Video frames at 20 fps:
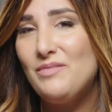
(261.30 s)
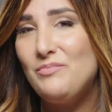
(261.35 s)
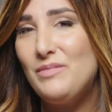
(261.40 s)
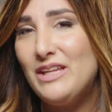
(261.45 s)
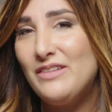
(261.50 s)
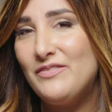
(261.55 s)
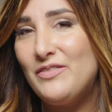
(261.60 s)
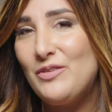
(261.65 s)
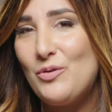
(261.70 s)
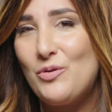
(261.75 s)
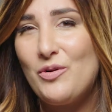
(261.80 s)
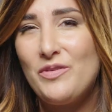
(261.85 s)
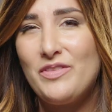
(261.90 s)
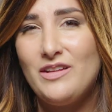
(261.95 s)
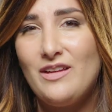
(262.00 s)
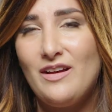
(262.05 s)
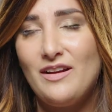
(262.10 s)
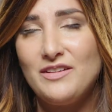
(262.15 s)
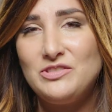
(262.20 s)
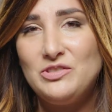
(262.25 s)
and meaningful
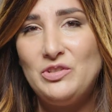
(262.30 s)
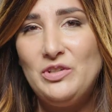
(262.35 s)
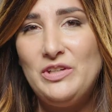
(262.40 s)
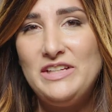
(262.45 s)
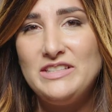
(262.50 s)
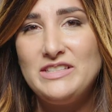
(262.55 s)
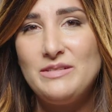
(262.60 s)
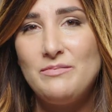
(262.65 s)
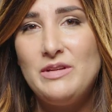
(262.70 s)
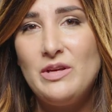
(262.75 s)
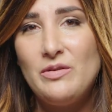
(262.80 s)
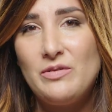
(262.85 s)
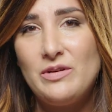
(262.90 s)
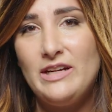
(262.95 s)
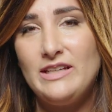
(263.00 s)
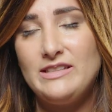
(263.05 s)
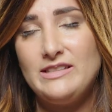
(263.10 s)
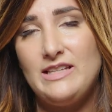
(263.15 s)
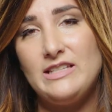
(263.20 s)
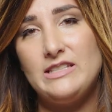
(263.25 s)
Orthodox Judaism known
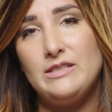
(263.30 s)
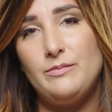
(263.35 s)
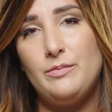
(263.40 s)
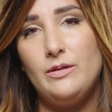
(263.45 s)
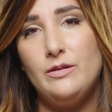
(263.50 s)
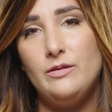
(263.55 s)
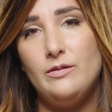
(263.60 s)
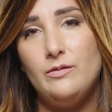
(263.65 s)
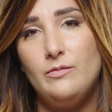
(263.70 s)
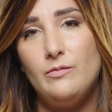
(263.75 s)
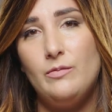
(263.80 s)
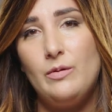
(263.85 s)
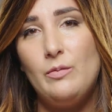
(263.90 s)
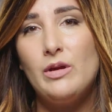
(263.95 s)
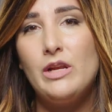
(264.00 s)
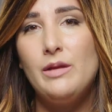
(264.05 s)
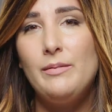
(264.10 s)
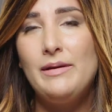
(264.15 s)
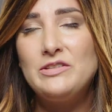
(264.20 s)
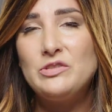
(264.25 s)
and accessible. We
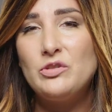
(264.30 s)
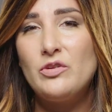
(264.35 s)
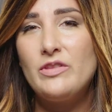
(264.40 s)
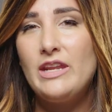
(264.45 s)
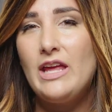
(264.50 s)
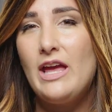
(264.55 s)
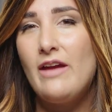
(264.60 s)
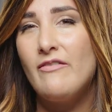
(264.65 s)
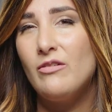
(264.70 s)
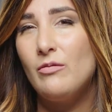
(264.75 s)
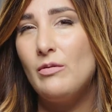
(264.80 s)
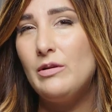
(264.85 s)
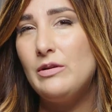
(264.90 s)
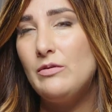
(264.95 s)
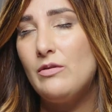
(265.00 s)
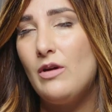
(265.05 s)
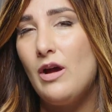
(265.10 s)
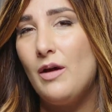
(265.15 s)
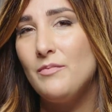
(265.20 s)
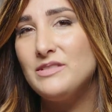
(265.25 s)
want to make sure that everyone
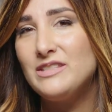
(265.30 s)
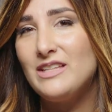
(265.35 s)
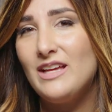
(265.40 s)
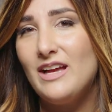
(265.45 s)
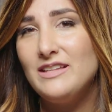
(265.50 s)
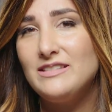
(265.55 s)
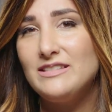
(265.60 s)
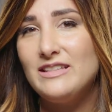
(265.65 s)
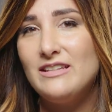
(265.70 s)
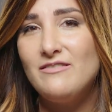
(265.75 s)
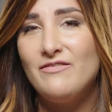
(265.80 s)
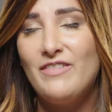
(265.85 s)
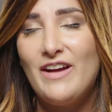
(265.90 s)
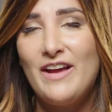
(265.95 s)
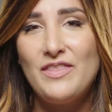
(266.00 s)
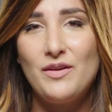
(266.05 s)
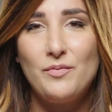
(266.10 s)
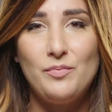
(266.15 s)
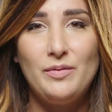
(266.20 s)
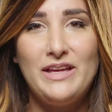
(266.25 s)
who comes to us can
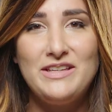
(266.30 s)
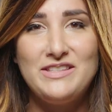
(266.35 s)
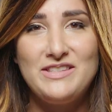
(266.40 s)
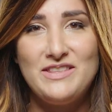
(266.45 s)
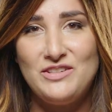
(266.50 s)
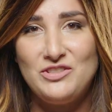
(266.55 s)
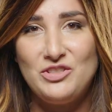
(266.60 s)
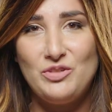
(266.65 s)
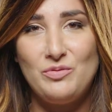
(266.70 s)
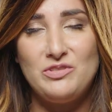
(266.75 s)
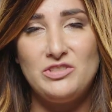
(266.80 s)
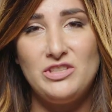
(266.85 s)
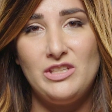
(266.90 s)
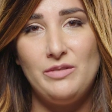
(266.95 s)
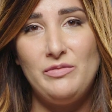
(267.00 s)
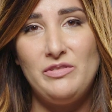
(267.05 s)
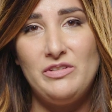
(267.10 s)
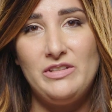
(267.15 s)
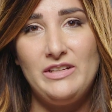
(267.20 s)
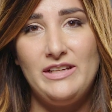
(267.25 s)
find their place in the Jewish
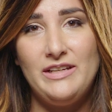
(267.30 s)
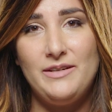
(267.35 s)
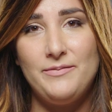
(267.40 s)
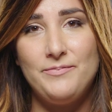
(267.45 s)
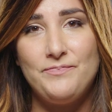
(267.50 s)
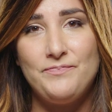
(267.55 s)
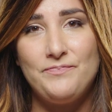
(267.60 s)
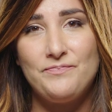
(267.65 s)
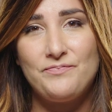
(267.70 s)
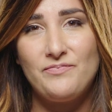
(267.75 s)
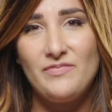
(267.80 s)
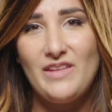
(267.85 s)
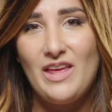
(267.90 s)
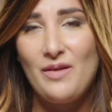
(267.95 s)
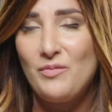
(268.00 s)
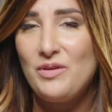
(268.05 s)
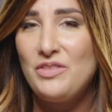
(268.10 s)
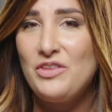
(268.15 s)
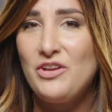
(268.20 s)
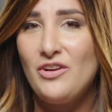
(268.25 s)
community.
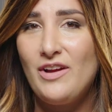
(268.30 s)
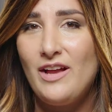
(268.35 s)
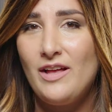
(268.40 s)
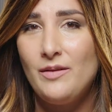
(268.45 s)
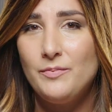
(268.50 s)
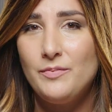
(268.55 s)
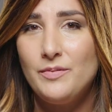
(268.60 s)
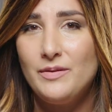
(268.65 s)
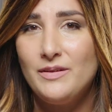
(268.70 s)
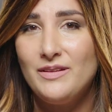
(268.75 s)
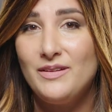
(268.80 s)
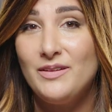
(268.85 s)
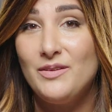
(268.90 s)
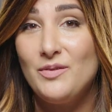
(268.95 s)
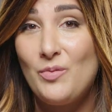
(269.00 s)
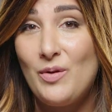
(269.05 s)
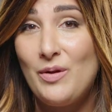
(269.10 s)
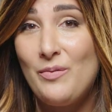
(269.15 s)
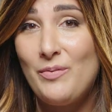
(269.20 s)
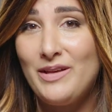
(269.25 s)
And with your help,
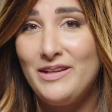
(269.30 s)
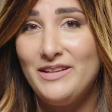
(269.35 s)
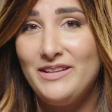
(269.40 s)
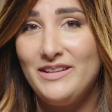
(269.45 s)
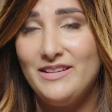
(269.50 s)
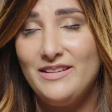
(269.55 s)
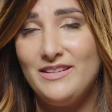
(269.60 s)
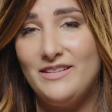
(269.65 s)
we will.